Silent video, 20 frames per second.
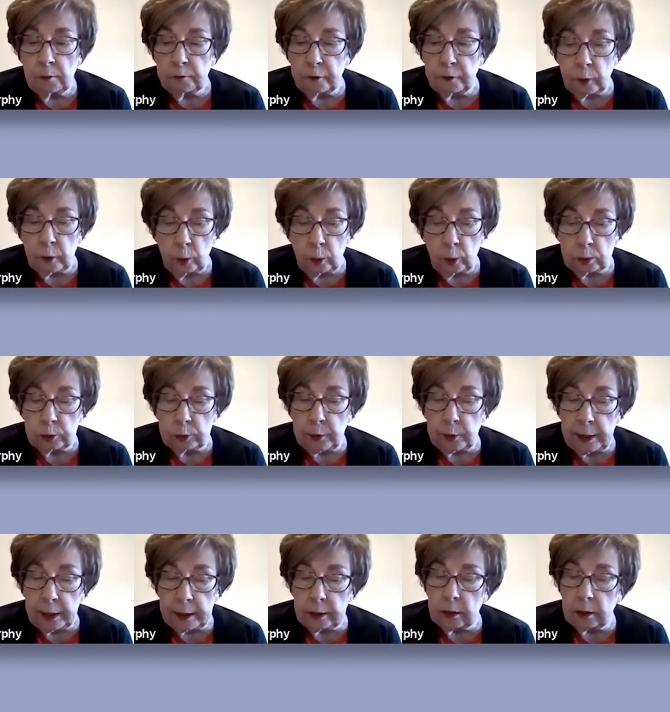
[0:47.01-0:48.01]
for older
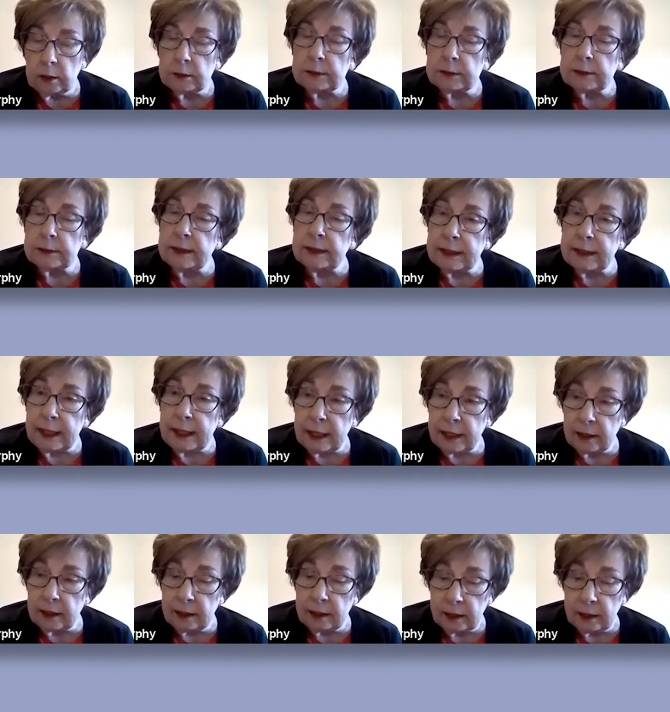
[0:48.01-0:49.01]
adults in
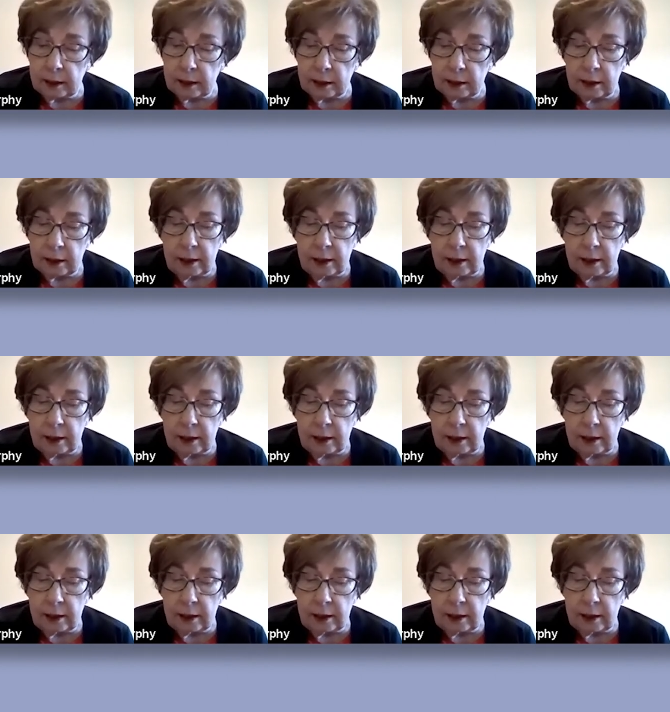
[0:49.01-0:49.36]
Canada.